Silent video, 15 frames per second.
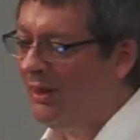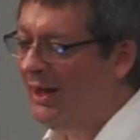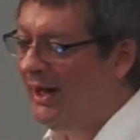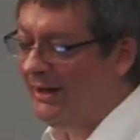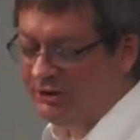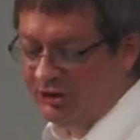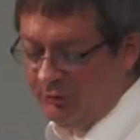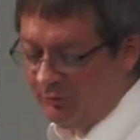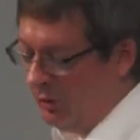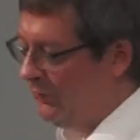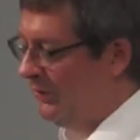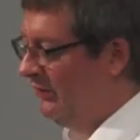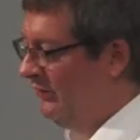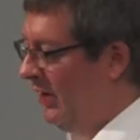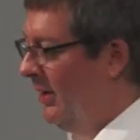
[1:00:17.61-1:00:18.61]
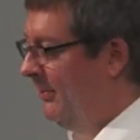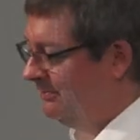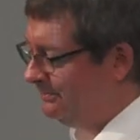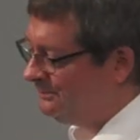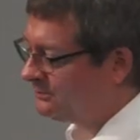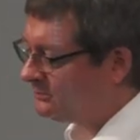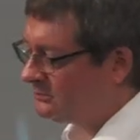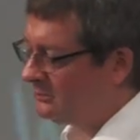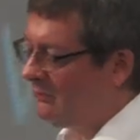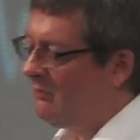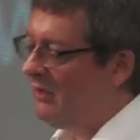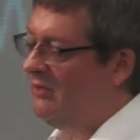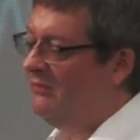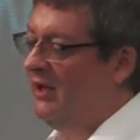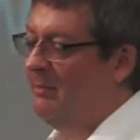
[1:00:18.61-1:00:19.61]
I actually wrote this up.
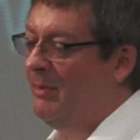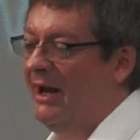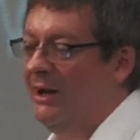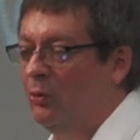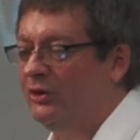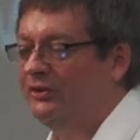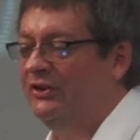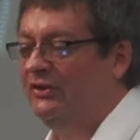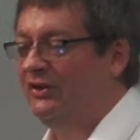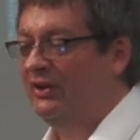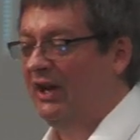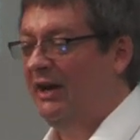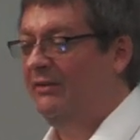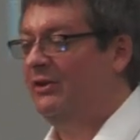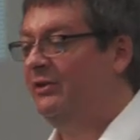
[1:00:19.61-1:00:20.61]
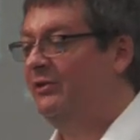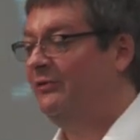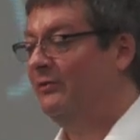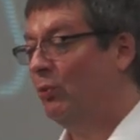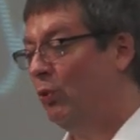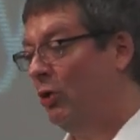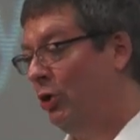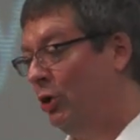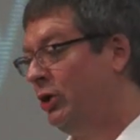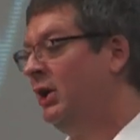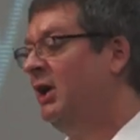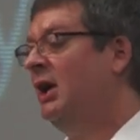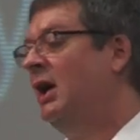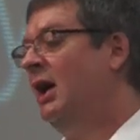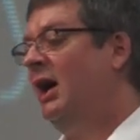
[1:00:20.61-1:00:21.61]
If anybody wants this as evidence for work,
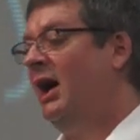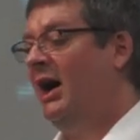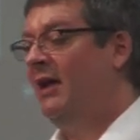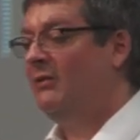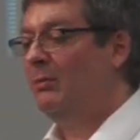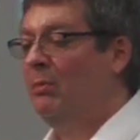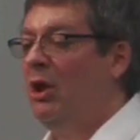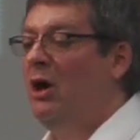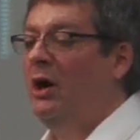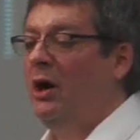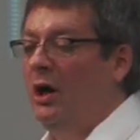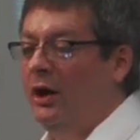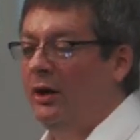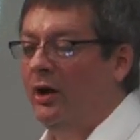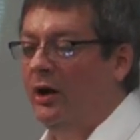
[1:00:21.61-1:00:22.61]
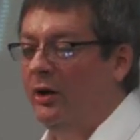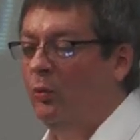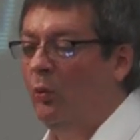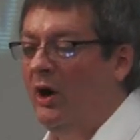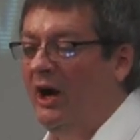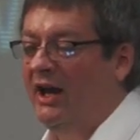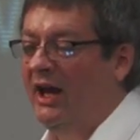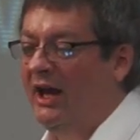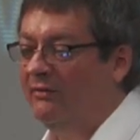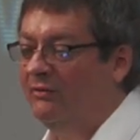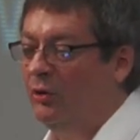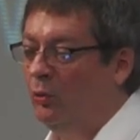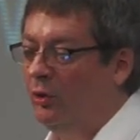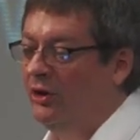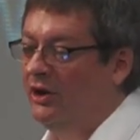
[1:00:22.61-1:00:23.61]
I have a blog on why
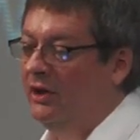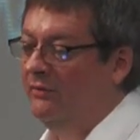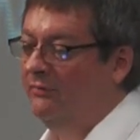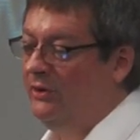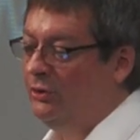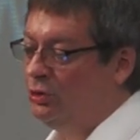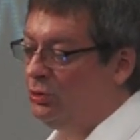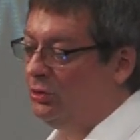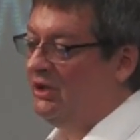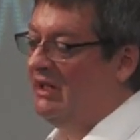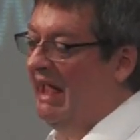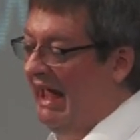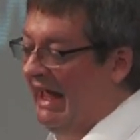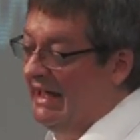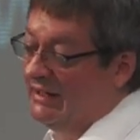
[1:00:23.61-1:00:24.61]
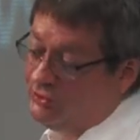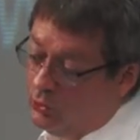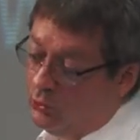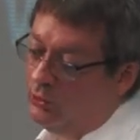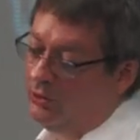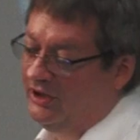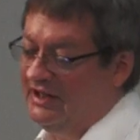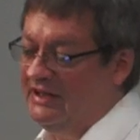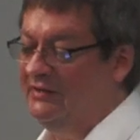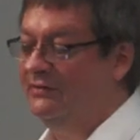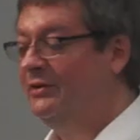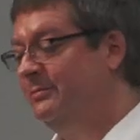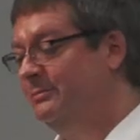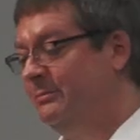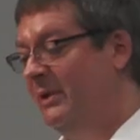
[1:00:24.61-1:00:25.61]
everyone eventually hates or
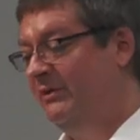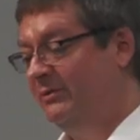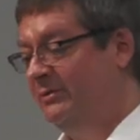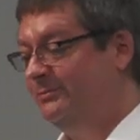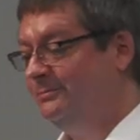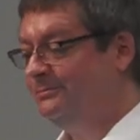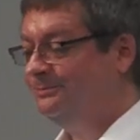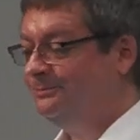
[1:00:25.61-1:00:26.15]
leaves Maven.